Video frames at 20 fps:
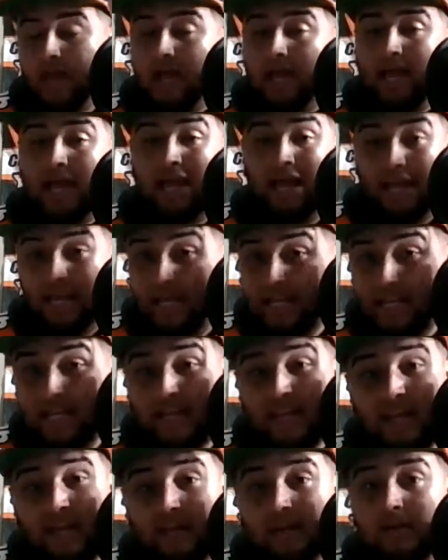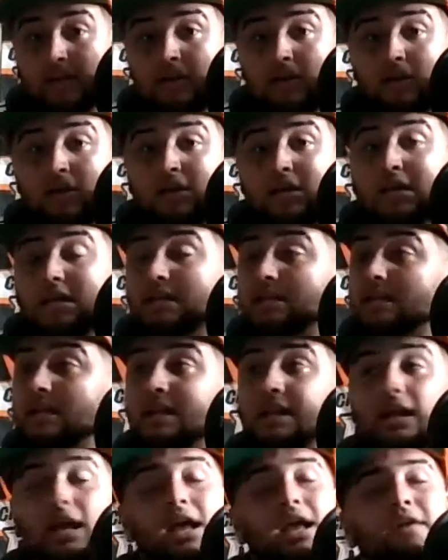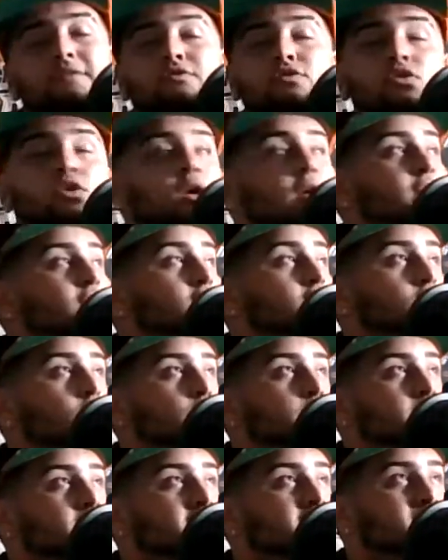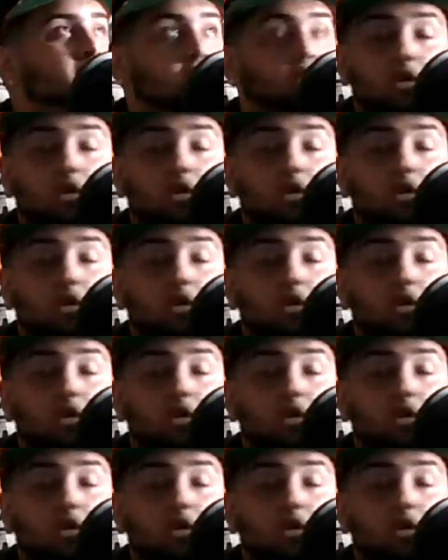And he did it. If you don't believe me,